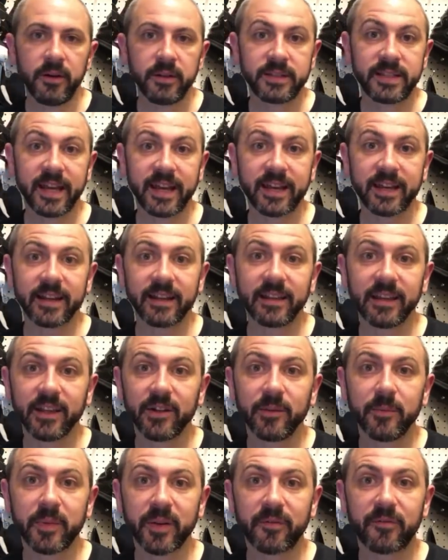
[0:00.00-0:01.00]
Take it a
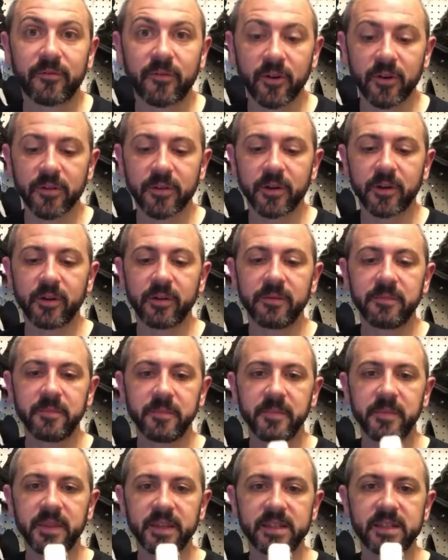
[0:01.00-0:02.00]
little bit further.
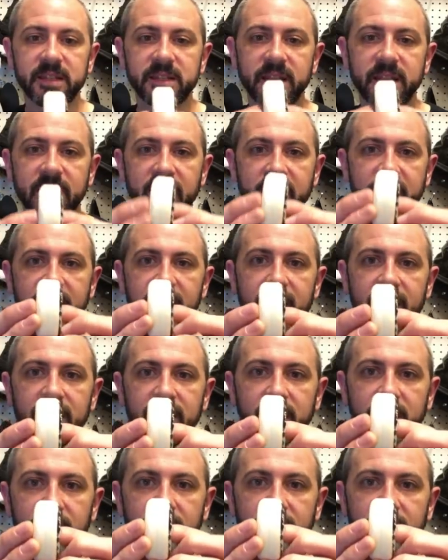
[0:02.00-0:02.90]
This is a